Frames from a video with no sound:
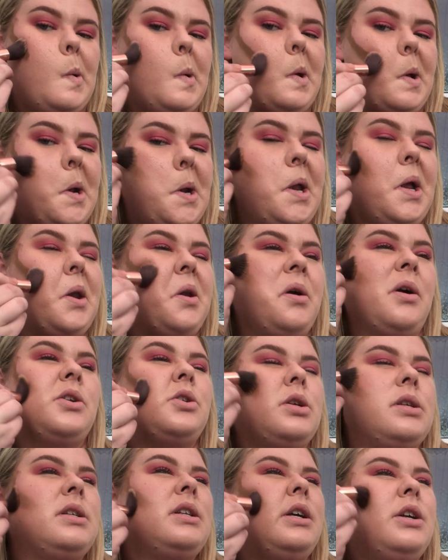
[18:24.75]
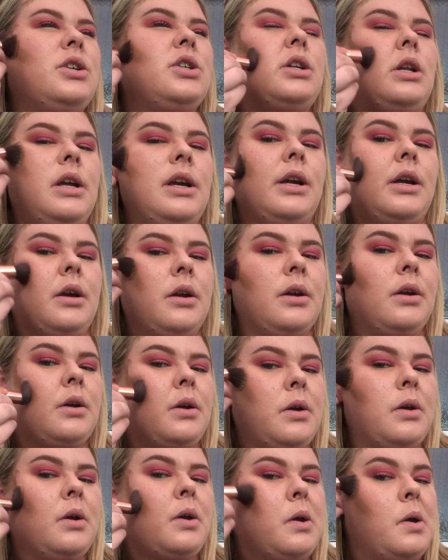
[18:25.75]
And then I just literally
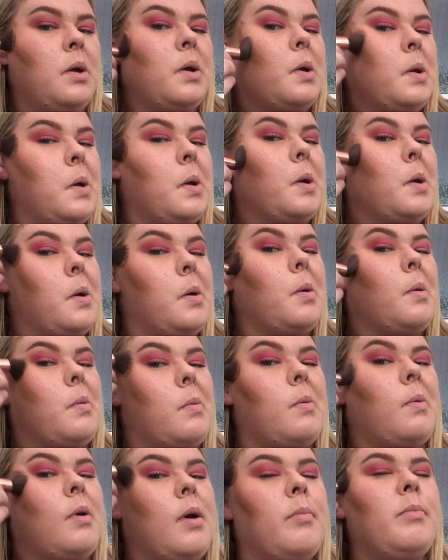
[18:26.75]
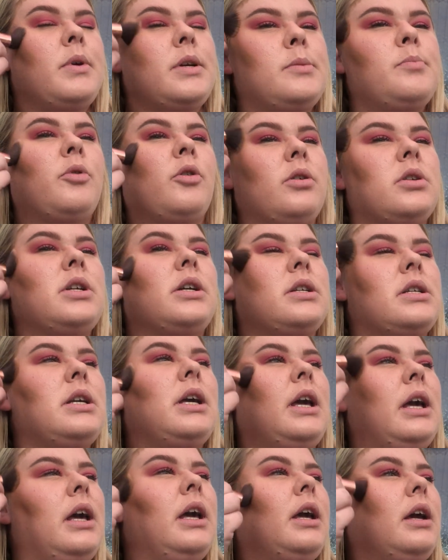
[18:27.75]
rub this product
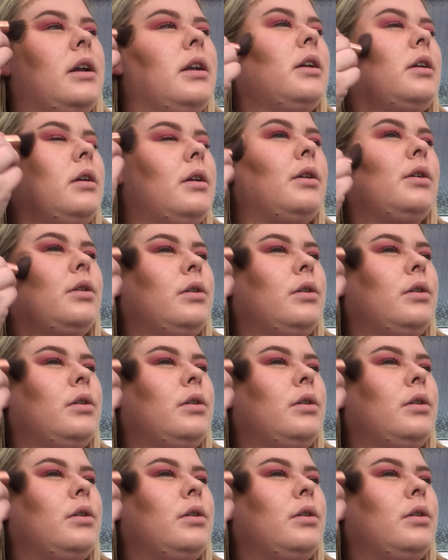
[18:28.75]
in.